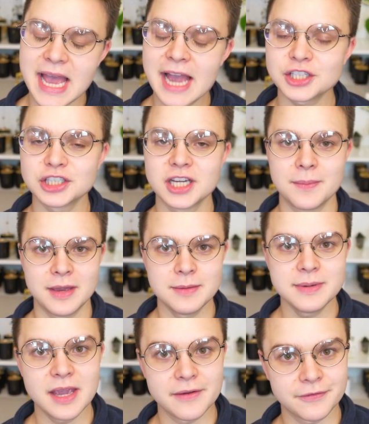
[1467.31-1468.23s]
Actually, it may
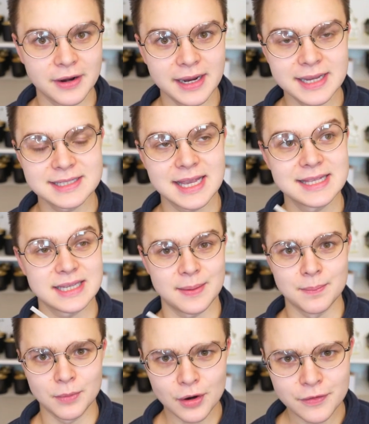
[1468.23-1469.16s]
be a frankincense
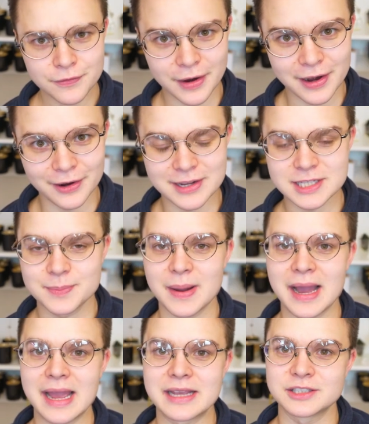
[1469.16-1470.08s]
and myrrh fragrance
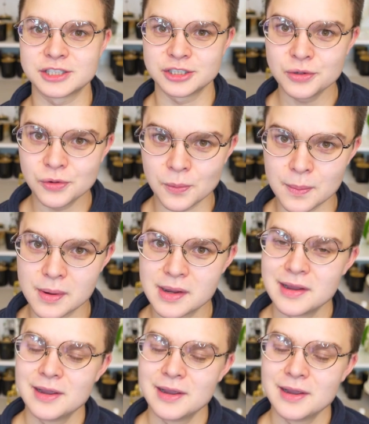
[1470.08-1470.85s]
by Zum,